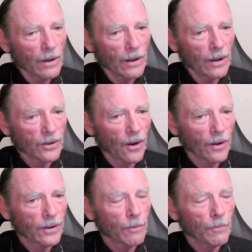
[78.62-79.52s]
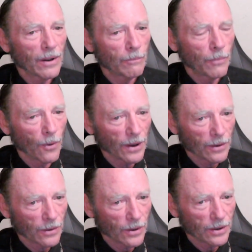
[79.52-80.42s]
It's hard to pinpoint
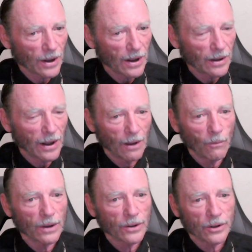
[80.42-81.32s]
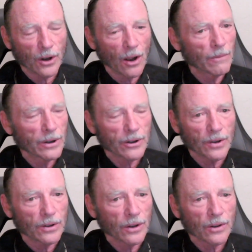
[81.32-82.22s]
the date at which
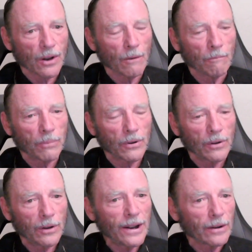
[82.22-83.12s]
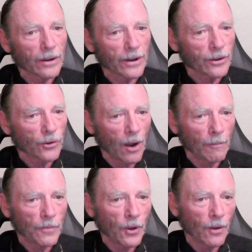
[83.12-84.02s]
geometry just completely
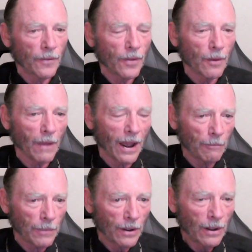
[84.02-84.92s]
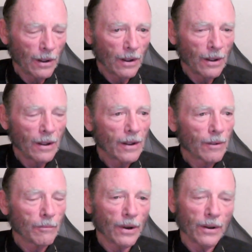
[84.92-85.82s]
dropped off the map,
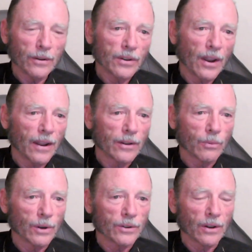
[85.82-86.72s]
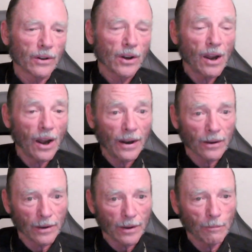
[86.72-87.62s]
but science was
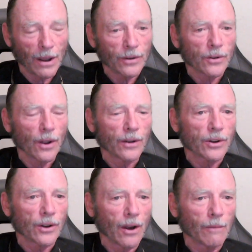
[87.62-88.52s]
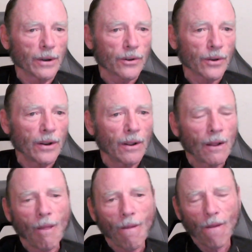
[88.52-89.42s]
entirely based on geometry
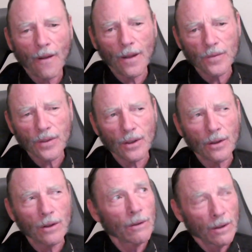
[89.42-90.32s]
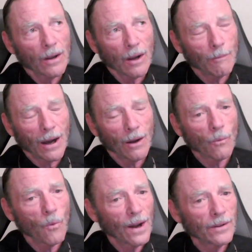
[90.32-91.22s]
until
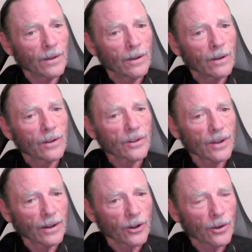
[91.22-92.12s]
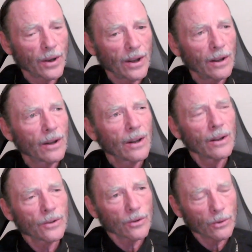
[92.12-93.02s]
about 1 century
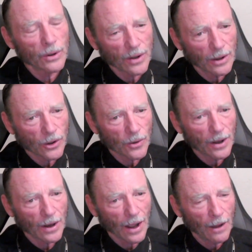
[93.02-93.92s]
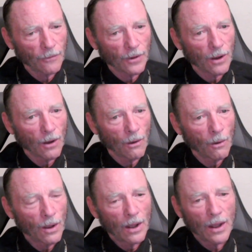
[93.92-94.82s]
to a century and a half
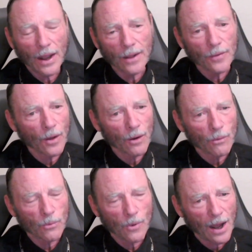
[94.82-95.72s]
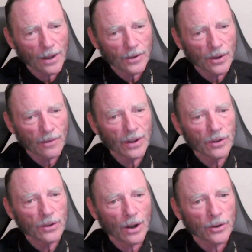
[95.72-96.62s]
ago, in the rise of
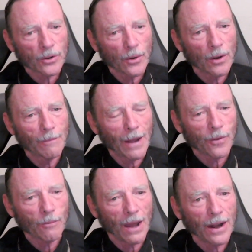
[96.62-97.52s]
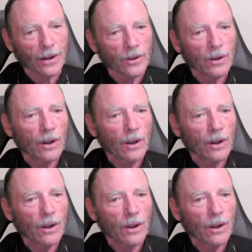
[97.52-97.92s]
industrial mathematics,